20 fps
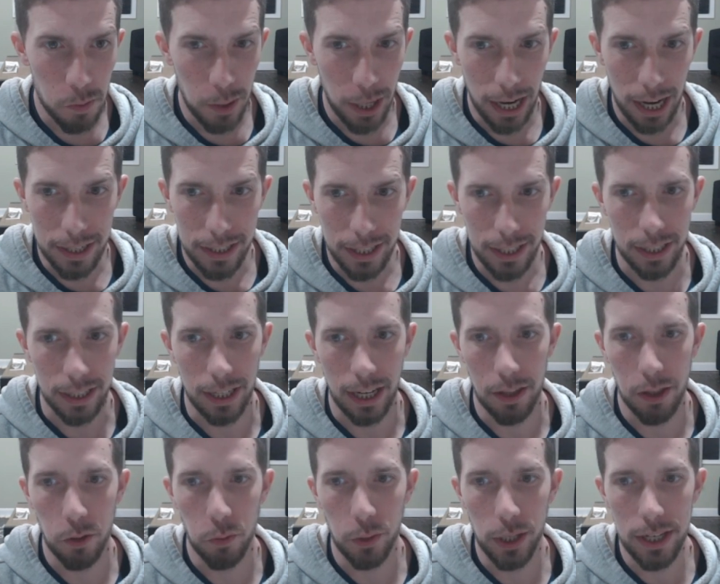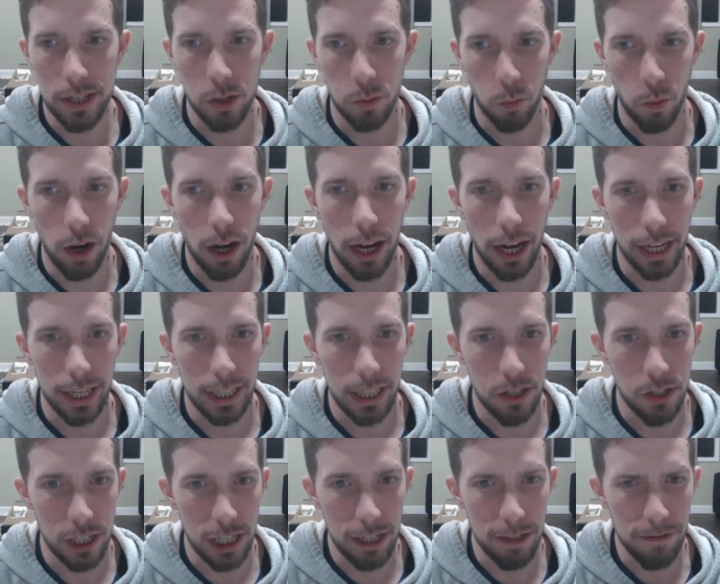right idea. And the reason why
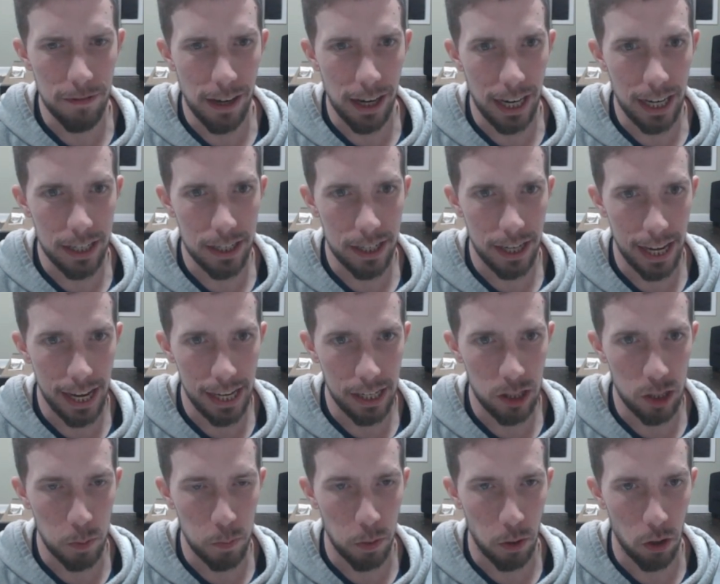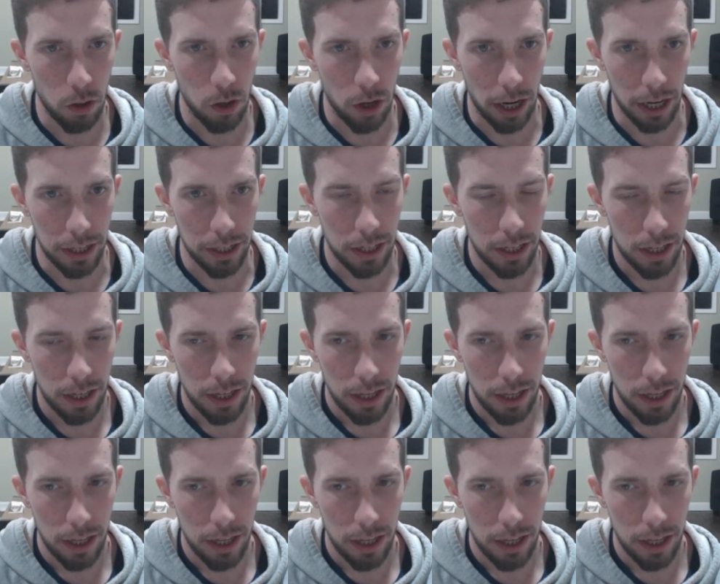is if I take the pawn,